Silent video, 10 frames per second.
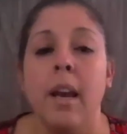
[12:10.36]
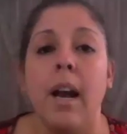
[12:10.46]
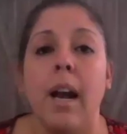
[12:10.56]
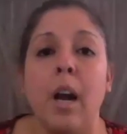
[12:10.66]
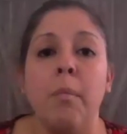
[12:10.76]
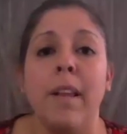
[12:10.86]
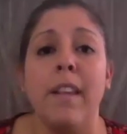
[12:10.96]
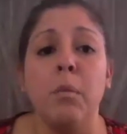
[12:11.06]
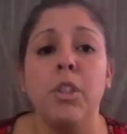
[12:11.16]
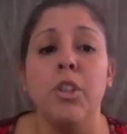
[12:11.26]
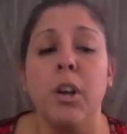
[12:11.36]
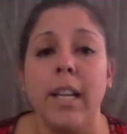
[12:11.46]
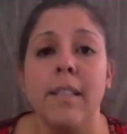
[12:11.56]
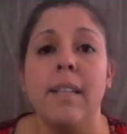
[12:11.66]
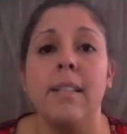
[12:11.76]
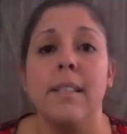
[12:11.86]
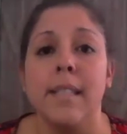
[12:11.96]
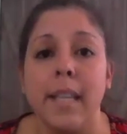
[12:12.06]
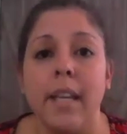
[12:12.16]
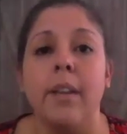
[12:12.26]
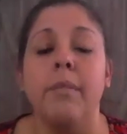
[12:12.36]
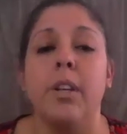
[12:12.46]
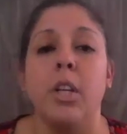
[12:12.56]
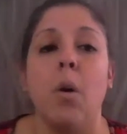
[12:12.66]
And then when trying to conceive,